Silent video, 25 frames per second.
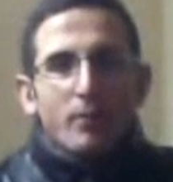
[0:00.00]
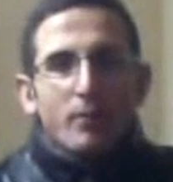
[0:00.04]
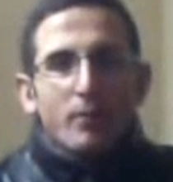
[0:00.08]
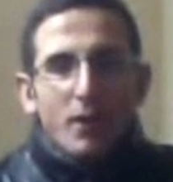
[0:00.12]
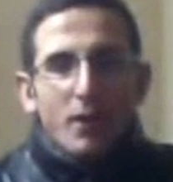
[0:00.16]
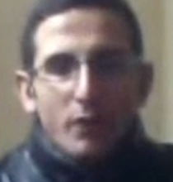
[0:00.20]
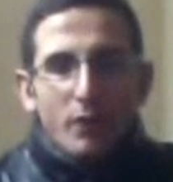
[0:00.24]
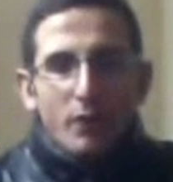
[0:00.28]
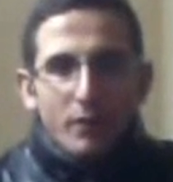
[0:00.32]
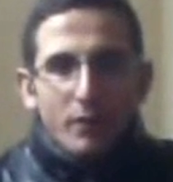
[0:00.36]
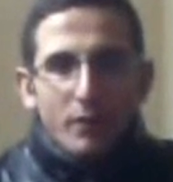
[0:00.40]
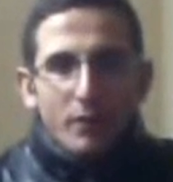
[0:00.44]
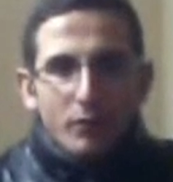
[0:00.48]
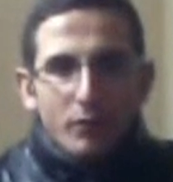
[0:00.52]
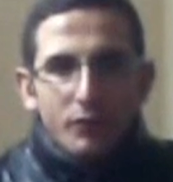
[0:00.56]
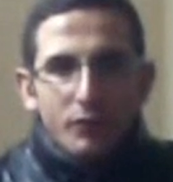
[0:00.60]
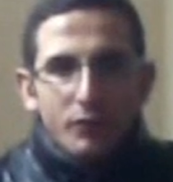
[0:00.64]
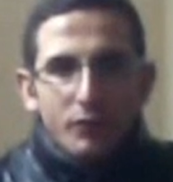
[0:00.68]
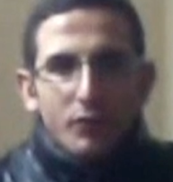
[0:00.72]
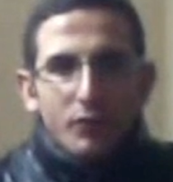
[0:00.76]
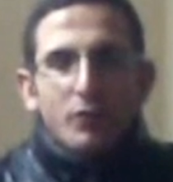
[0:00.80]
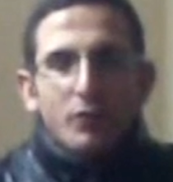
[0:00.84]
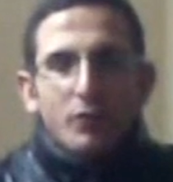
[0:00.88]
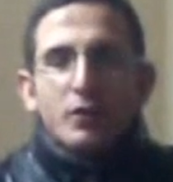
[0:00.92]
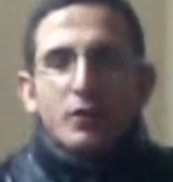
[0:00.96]
of the
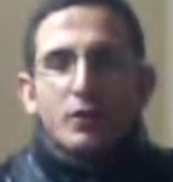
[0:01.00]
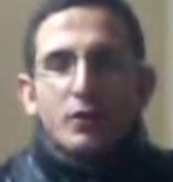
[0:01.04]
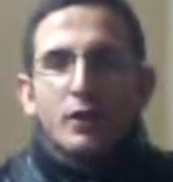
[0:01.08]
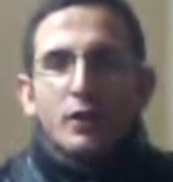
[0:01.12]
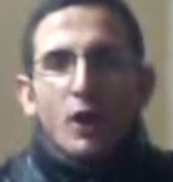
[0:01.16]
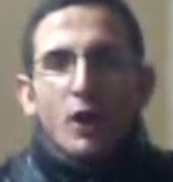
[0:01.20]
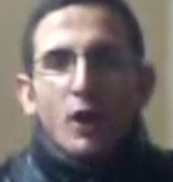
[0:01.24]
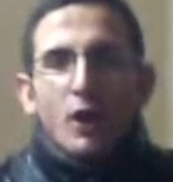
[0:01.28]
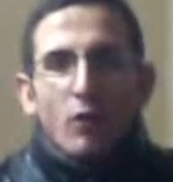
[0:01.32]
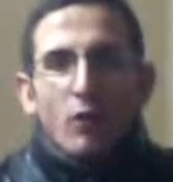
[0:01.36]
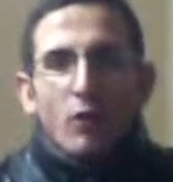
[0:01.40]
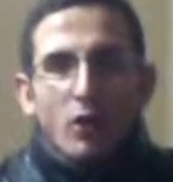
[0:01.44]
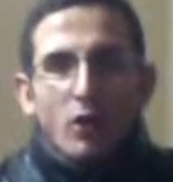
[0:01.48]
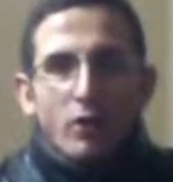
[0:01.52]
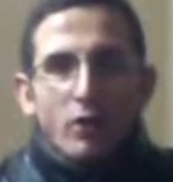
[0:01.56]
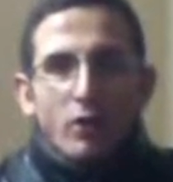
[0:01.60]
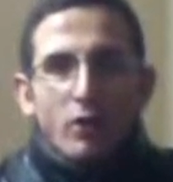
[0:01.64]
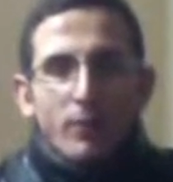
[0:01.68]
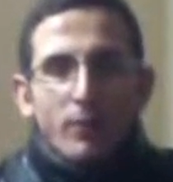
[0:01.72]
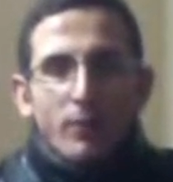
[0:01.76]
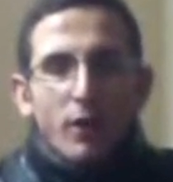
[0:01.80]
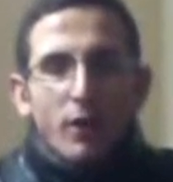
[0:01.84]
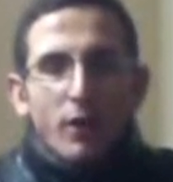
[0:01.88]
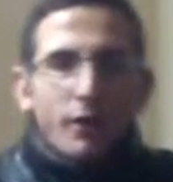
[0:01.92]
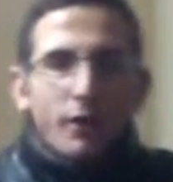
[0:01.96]
universe,
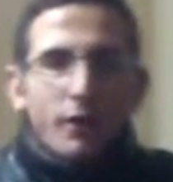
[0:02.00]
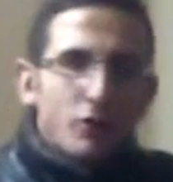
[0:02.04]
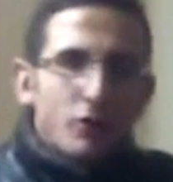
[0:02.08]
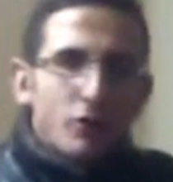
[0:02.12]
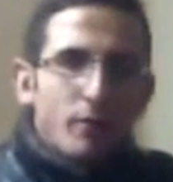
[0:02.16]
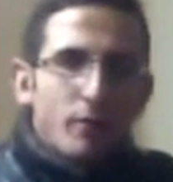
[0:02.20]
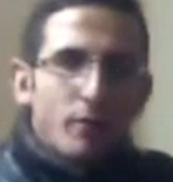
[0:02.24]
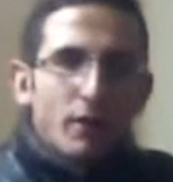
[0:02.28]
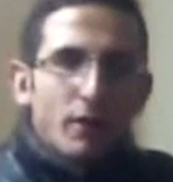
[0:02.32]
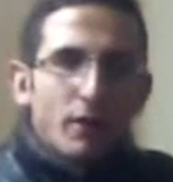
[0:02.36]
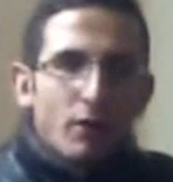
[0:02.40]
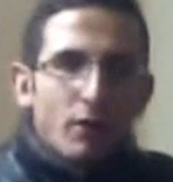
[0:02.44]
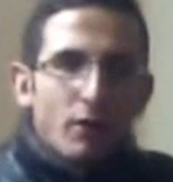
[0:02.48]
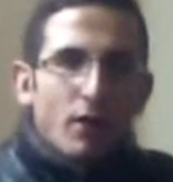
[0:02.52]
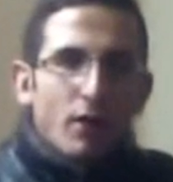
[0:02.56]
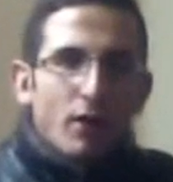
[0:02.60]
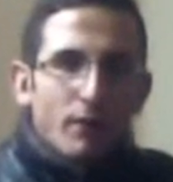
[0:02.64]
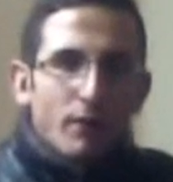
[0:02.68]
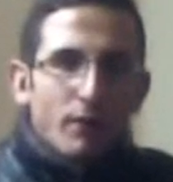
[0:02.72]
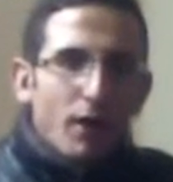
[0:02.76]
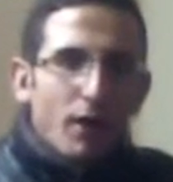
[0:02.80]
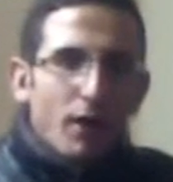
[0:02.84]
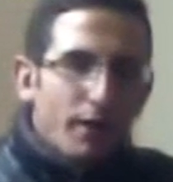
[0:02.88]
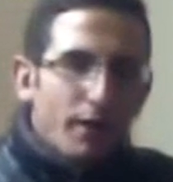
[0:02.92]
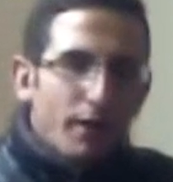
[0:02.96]
Alfaro
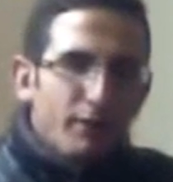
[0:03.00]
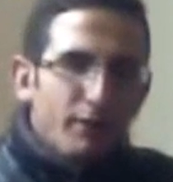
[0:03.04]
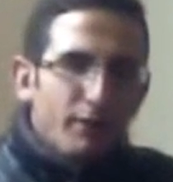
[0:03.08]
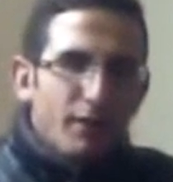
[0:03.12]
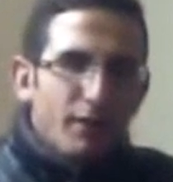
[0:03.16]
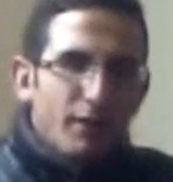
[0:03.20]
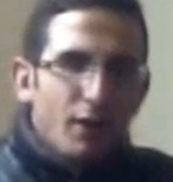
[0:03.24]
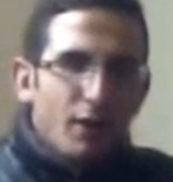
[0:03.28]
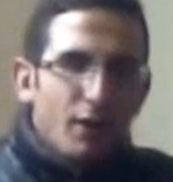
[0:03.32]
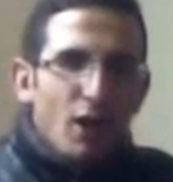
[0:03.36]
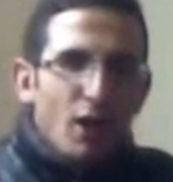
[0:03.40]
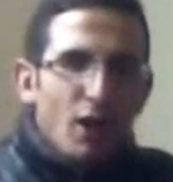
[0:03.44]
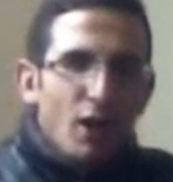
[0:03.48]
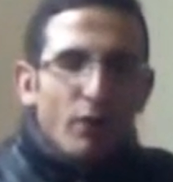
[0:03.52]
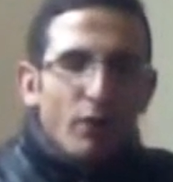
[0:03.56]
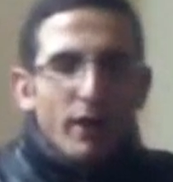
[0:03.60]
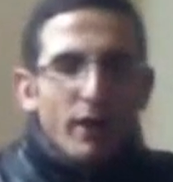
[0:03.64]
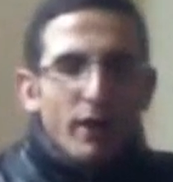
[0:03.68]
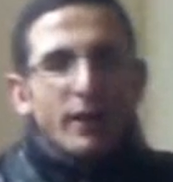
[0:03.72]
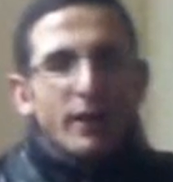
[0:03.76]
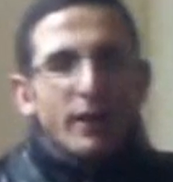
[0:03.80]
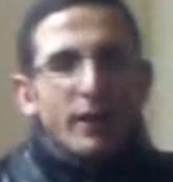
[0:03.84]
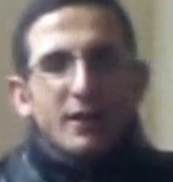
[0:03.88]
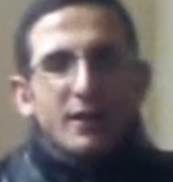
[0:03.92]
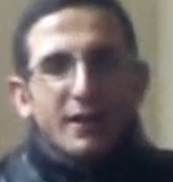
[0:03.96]
planets or
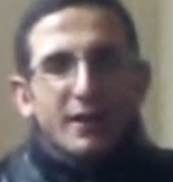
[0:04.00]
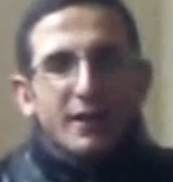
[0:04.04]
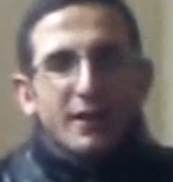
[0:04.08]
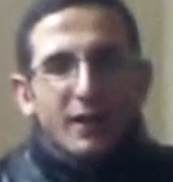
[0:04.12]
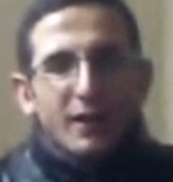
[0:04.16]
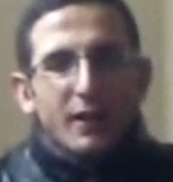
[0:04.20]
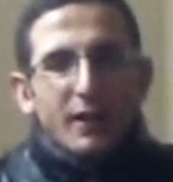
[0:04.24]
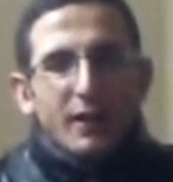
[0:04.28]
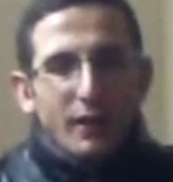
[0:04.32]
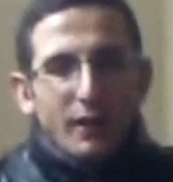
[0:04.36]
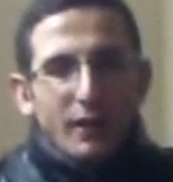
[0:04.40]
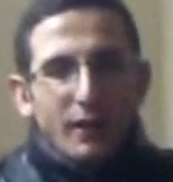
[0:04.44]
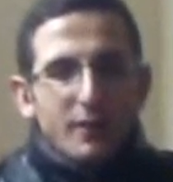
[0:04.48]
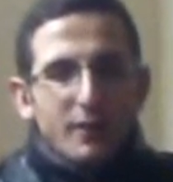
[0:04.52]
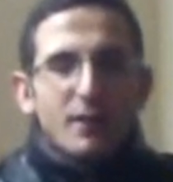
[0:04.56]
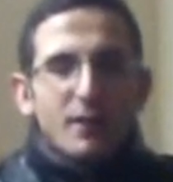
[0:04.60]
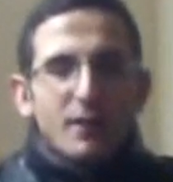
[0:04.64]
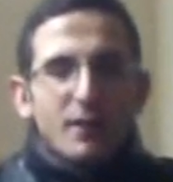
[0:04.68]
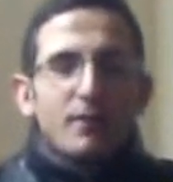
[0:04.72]
Alfarouspe planet,